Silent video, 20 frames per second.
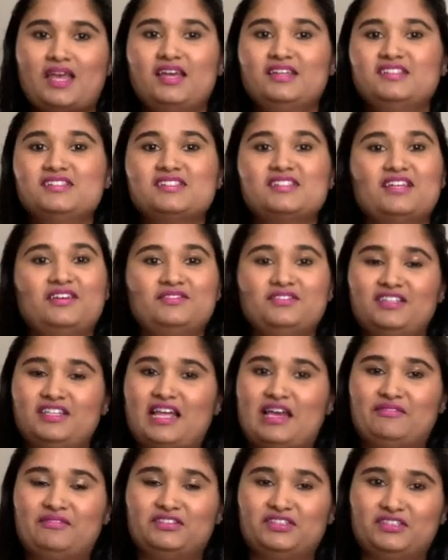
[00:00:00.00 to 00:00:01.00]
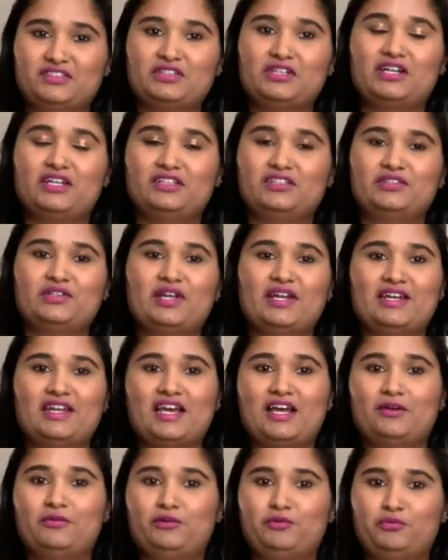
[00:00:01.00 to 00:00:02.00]
I just love the lavender color and
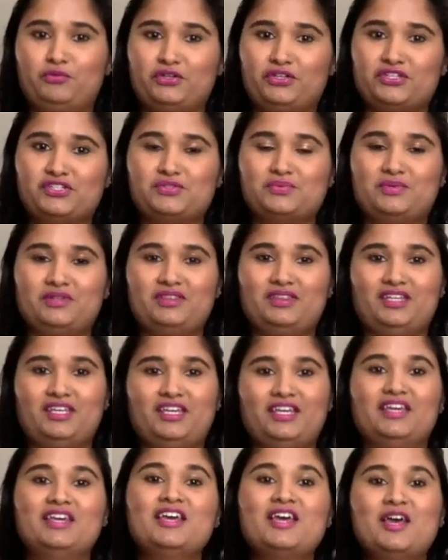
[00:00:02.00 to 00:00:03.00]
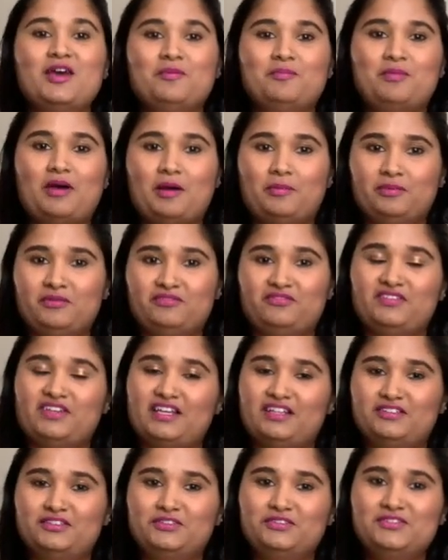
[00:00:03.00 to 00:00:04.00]
how it works with the pop of
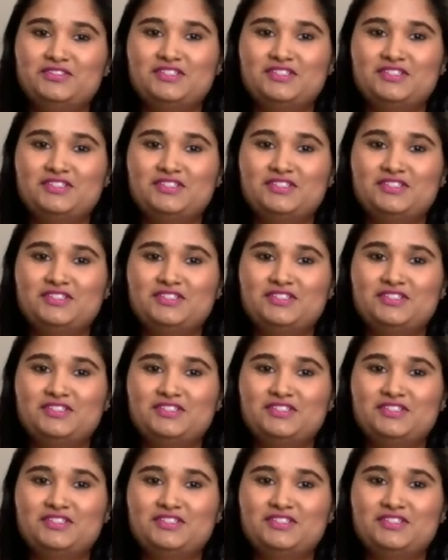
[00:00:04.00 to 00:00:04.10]
yellow.